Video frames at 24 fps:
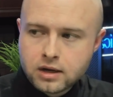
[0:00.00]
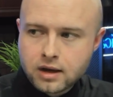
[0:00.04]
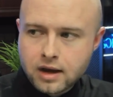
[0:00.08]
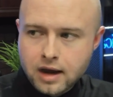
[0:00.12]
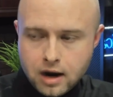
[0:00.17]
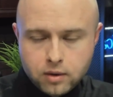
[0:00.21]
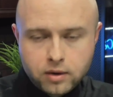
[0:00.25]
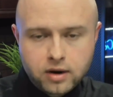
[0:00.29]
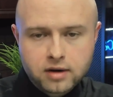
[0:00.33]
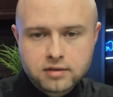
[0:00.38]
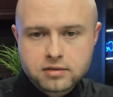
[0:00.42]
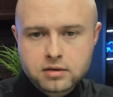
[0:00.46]

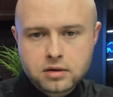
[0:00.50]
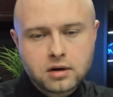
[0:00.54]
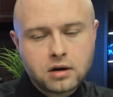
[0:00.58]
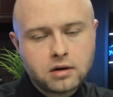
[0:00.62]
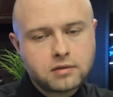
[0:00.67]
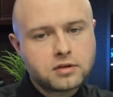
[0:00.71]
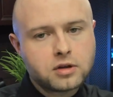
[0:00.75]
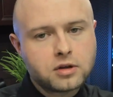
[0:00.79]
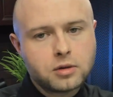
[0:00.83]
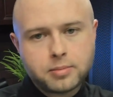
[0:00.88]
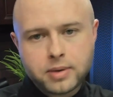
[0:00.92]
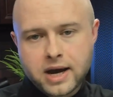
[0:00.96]
However,
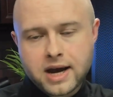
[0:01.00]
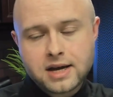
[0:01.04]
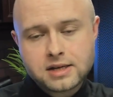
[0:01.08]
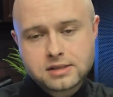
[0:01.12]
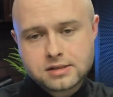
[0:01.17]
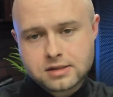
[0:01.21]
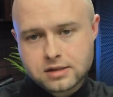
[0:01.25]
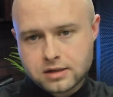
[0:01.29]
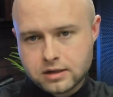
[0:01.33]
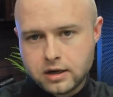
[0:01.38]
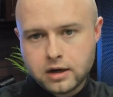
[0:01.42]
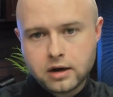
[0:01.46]
over the
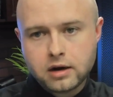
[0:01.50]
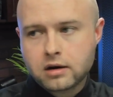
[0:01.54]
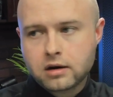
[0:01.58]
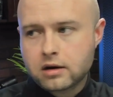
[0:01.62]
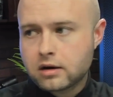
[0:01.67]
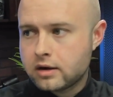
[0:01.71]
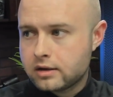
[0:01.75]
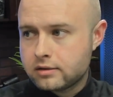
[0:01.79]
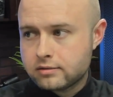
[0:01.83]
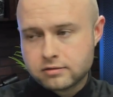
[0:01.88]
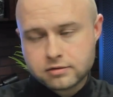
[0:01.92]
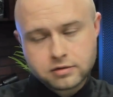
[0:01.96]
past
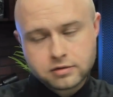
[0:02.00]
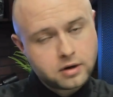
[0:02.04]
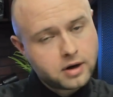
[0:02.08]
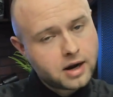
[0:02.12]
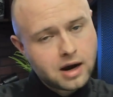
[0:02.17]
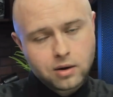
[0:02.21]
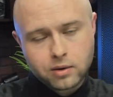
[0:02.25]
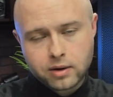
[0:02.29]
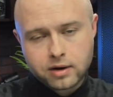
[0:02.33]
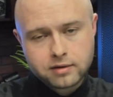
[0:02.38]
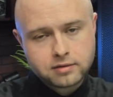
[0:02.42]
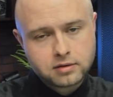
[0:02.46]
year and for
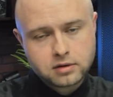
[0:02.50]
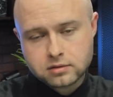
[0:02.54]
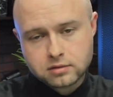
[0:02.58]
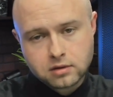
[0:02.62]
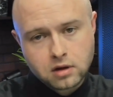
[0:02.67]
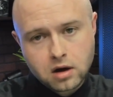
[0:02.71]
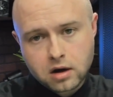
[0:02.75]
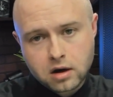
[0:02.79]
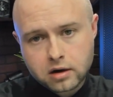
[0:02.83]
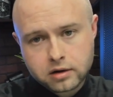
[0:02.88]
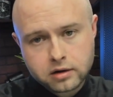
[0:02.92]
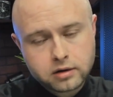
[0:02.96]
however
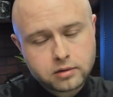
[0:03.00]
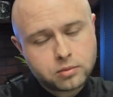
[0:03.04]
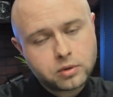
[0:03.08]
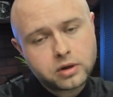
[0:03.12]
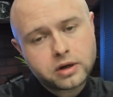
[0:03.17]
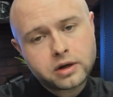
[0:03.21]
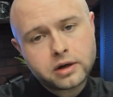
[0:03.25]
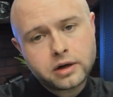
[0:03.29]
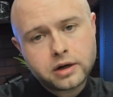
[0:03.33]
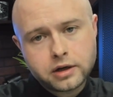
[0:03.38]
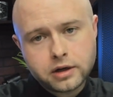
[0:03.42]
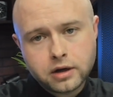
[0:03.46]
longer we're
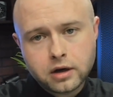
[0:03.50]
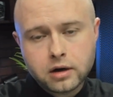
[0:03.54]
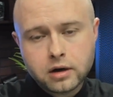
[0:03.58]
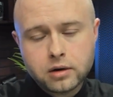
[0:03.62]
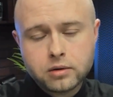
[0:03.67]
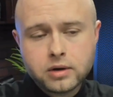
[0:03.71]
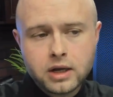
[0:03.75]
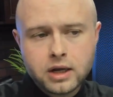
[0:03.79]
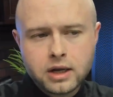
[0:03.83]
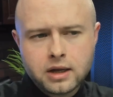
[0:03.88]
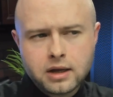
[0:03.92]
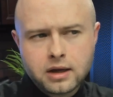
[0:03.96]
going to
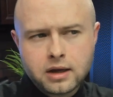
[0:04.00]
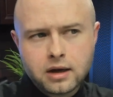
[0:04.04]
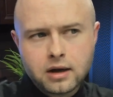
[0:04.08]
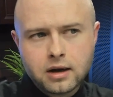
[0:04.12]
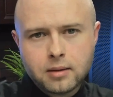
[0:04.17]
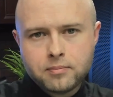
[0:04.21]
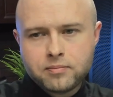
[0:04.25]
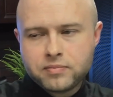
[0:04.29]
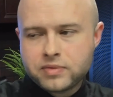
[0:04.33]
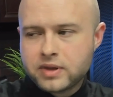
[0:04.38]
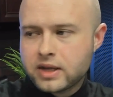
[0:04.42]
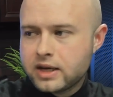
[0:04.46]
go,
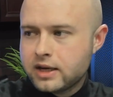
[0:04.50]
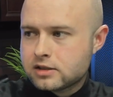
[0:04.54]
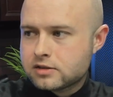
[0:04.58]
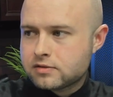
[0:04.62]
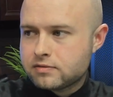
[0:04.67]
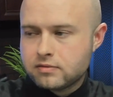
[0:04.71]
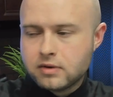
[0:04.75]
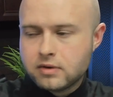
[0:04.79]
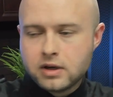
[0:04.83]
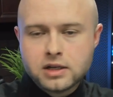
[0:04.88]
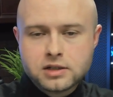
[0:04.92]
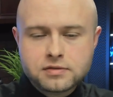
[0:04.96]

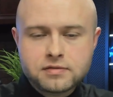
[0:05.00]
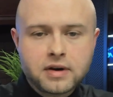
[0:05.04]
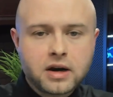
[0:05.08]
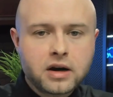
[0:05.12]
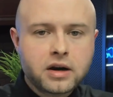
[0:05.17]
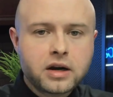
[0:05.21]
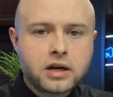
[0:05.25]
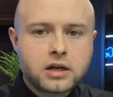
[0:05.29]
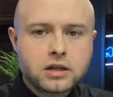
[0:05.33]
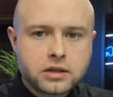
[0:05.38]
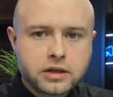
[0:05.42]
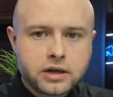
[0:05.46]
it's
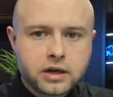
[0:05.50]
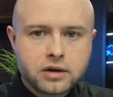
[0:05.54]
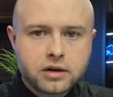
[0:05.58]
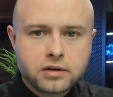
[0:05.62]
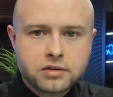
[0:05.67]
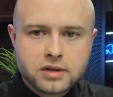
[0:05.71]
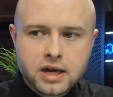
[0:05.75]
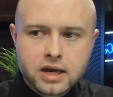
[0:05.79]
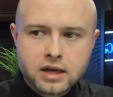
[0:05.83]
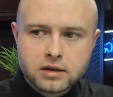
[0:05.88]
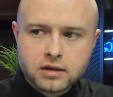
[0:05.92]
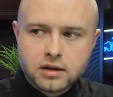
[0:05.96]
very clear
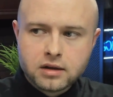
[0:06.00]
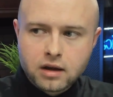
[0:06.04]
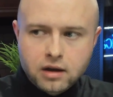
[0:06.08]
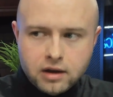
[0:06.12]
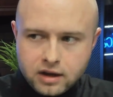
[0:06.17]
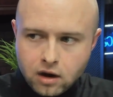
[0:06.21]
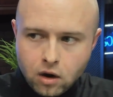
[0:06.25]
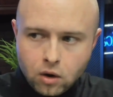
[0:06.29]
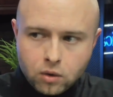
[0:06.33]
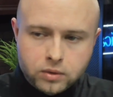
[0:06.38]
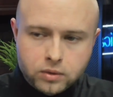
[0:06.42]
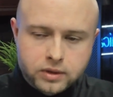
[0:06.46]
that
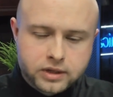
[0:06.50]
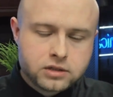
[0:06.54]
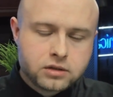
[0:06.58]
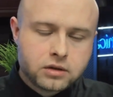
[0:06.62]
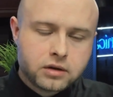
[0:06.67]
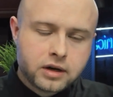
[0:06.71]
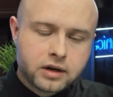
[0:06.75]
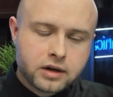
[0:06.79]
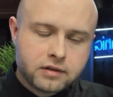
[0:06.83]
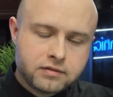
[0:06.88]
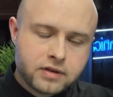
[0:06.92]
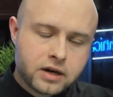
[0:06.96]
only
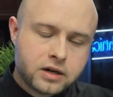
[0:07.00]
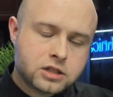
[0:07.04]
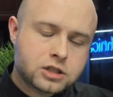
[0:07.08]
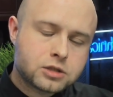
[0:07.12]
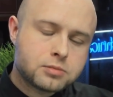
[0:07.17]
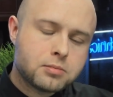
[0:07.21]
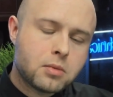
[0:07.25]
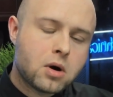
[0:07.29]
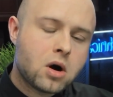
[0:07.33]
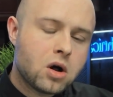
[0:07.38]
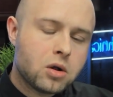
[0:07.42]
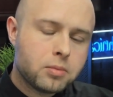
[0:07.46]
during very
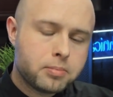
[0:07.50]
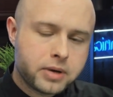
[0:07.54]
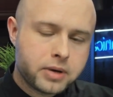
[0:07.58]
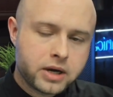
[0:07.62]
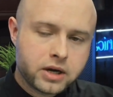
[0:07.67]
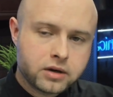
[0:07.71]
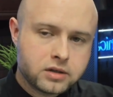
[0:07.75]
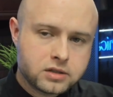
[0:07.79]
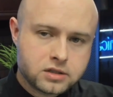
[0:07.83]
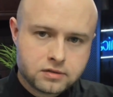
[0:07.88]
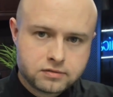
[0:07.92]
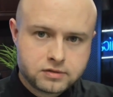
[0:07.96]
small
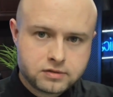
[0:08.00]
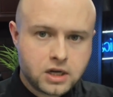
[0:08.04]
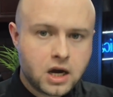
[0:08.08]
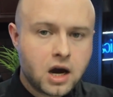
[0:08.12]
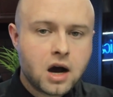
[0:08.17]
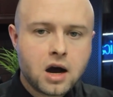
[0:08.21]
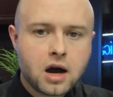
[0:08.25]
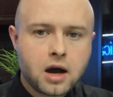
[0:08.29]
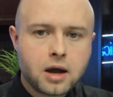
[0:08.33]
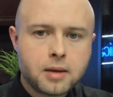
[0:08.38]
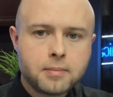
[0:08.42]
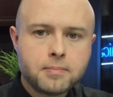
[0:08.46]
periods of
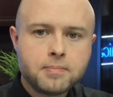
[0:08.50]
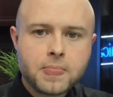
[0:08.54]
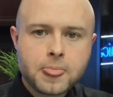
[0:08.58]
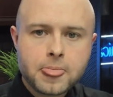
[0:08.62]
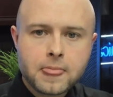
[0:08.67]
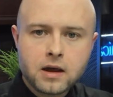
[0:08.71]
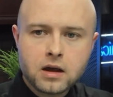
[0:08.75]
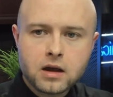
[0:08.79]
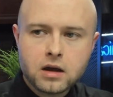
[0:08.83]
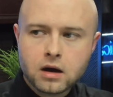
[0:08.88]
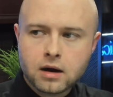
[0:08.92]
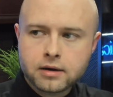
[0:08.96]
time
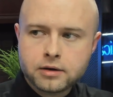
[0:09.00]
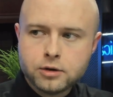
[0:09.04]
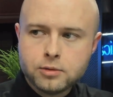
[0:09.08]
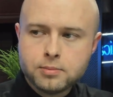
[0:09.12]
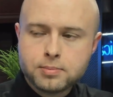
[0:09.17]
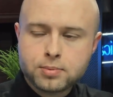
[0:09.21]
are you